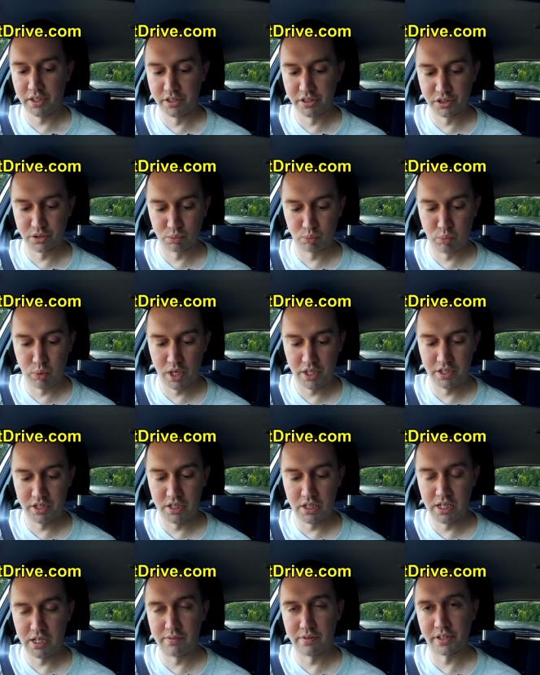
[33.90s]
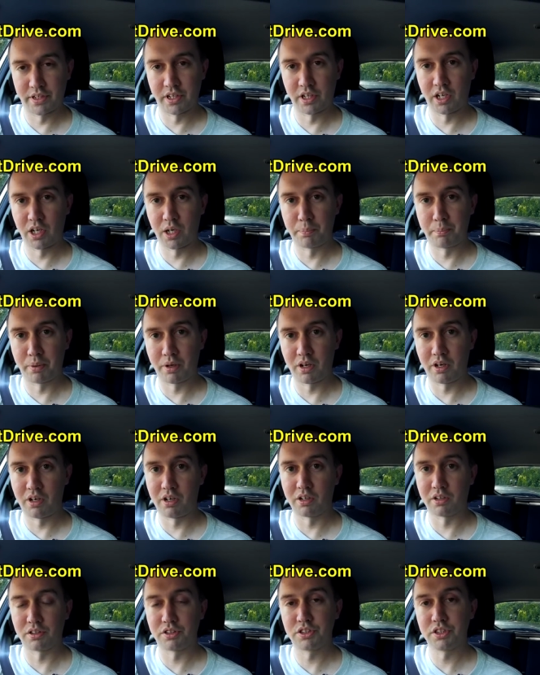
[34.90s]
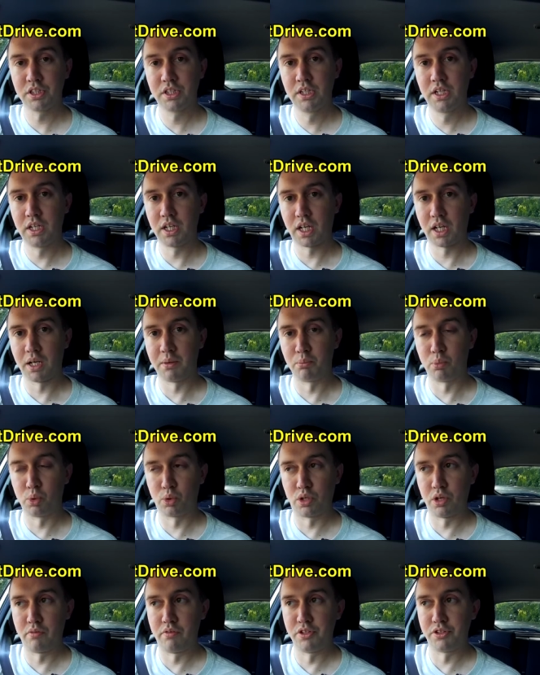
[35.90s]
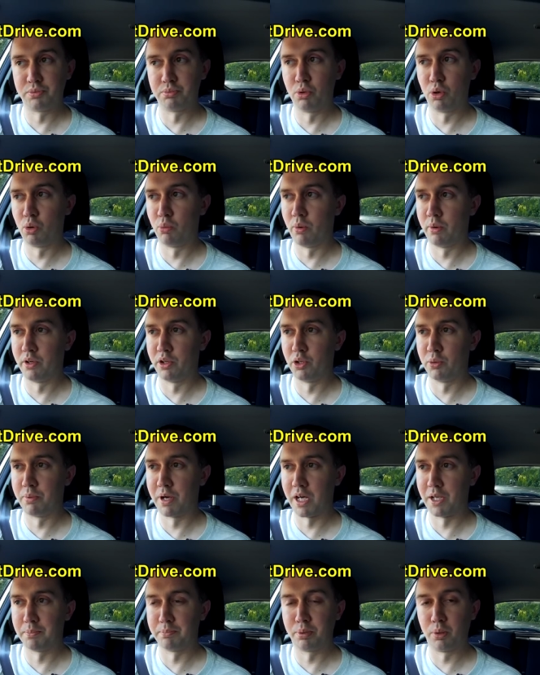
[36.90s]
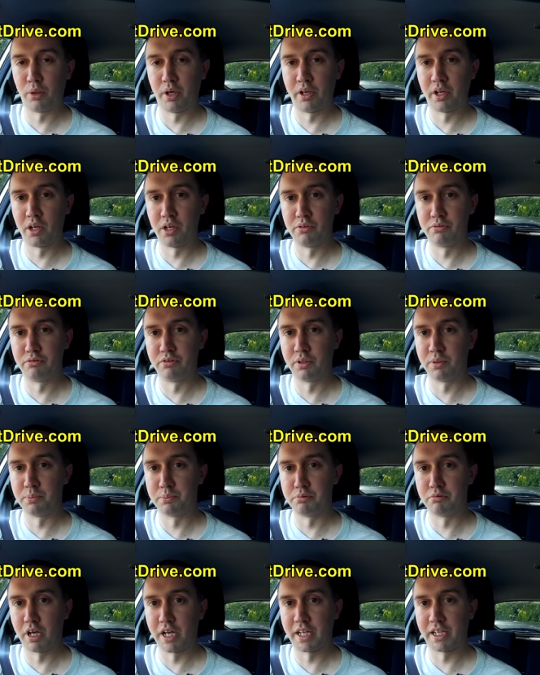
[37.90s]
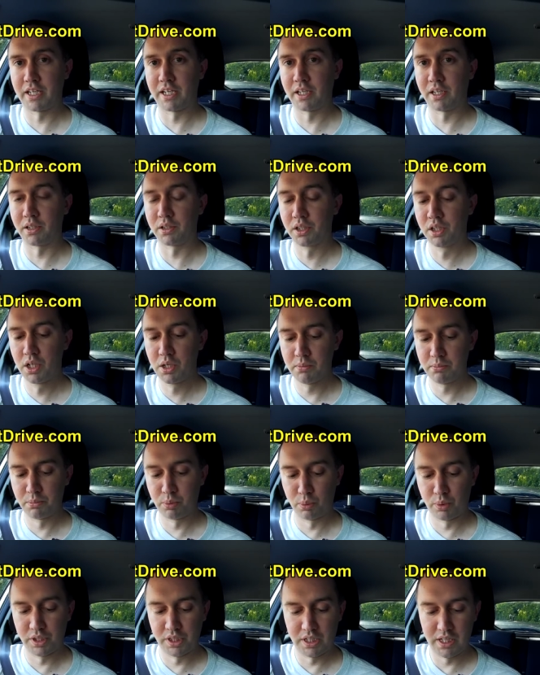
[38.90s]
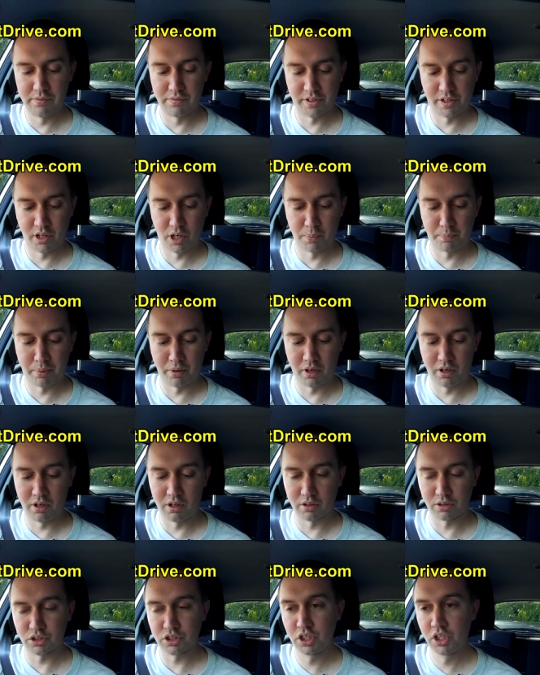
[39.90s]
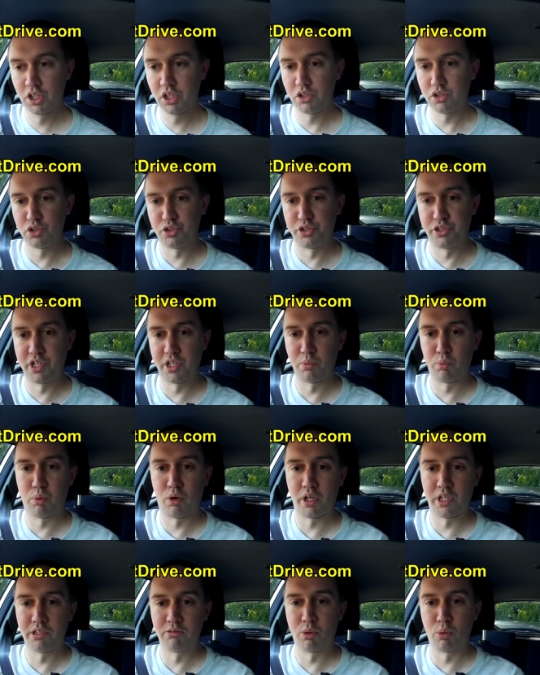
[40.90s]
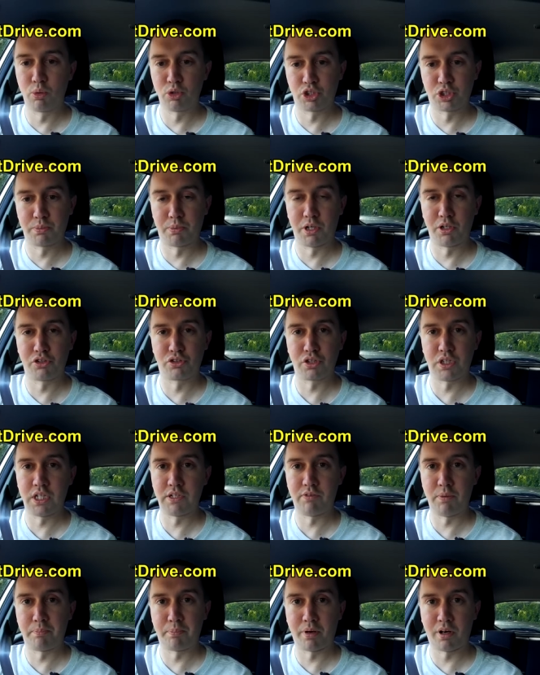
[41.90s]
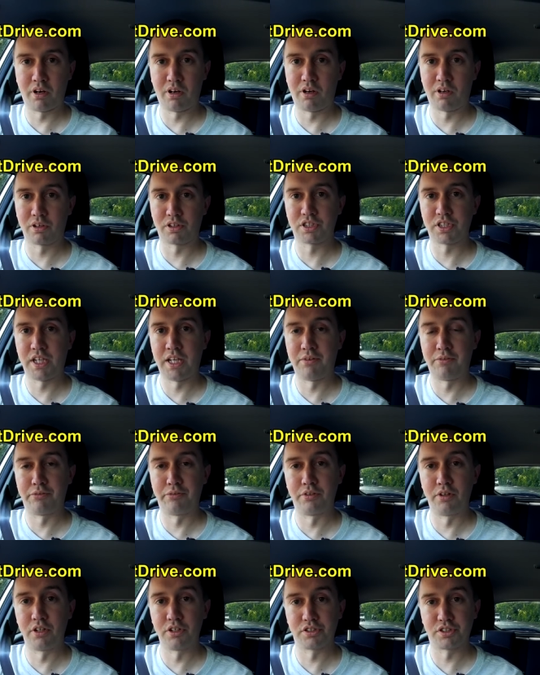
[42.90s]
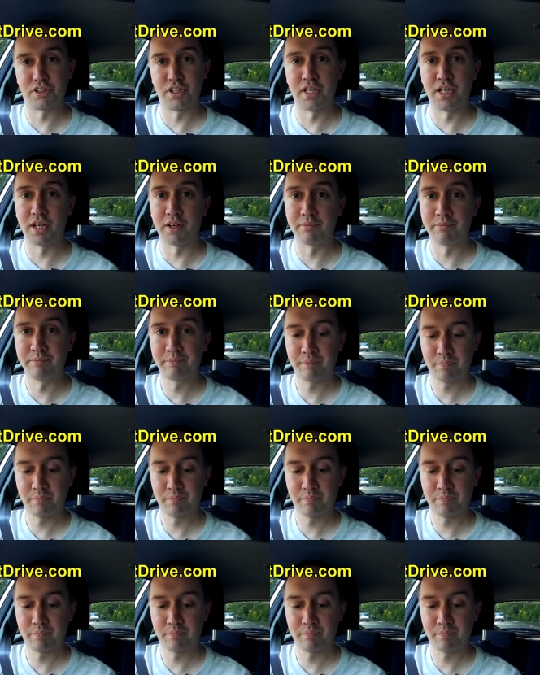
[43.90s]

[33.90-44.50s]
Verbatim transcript: is when you leave the car parked, um, we'll cover this more when we do about pulling over and braking, but when you leave the car parked, do you know why you're always supposed to leave it parked in first gear?